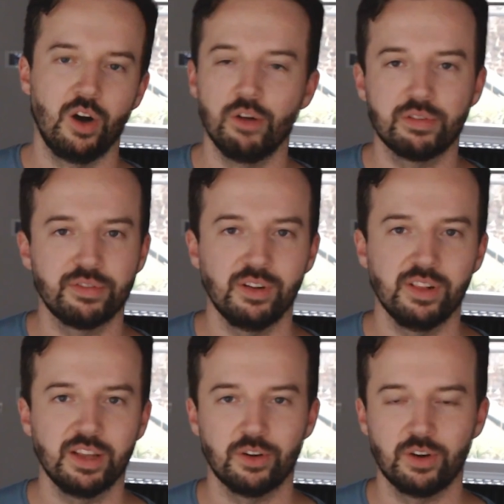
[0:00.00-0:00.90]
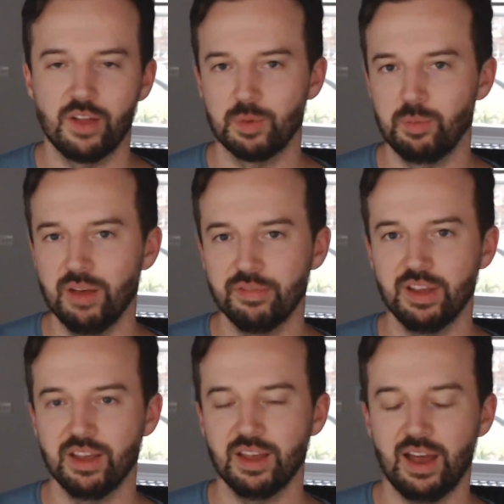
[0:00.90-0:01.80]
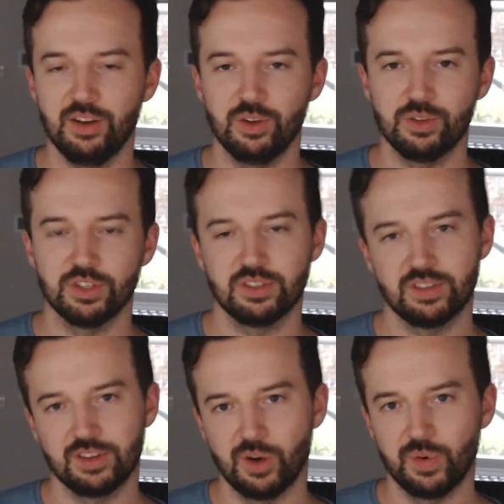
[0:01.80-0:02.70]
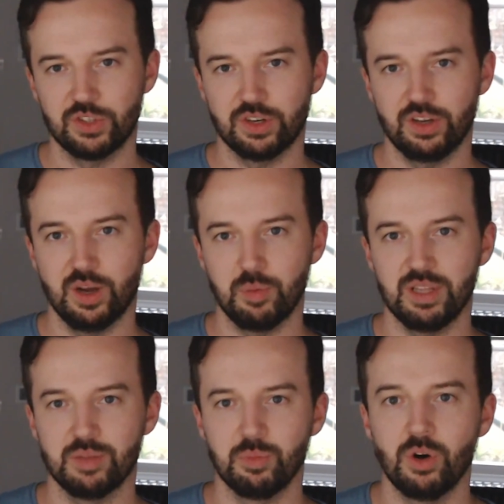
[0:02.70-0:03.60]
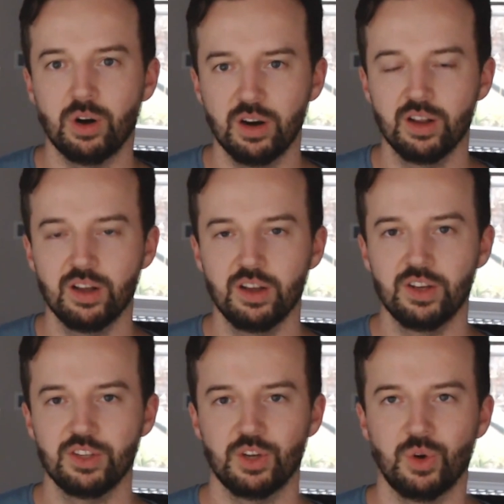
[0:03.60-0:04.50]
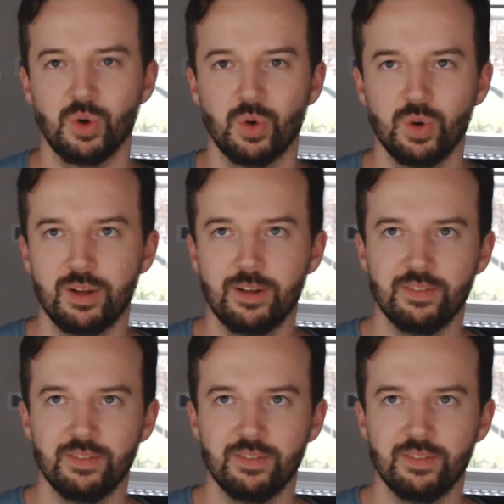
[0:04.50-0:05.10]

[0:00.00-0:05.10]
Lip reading: overfolding or under bluffing and you just go with your gut a bit more. So